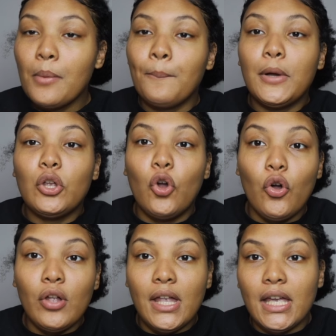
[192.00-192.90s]
But
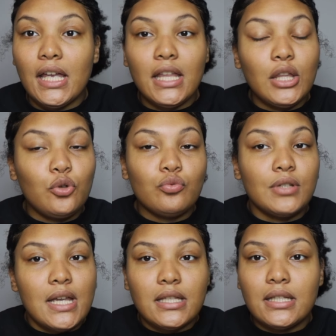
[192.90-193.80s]
going in, you
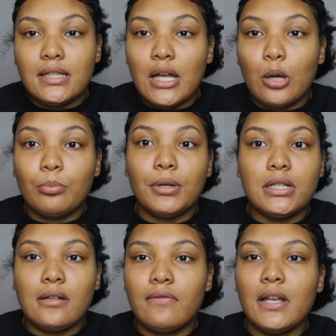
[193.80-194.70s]
taste it's like a
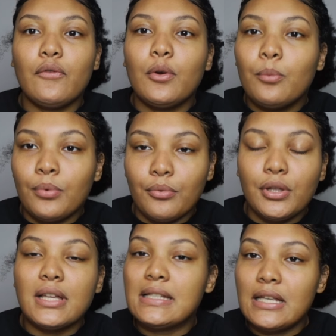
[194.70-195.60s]
burst of flavor. But when
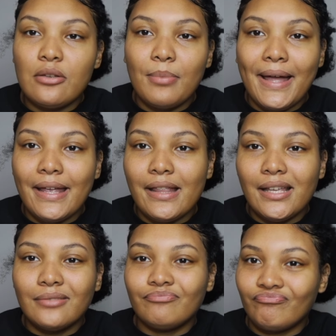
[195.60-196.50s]
you continue biting
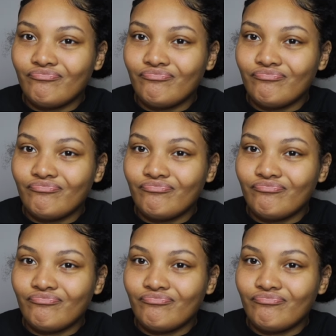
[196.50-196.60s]
it,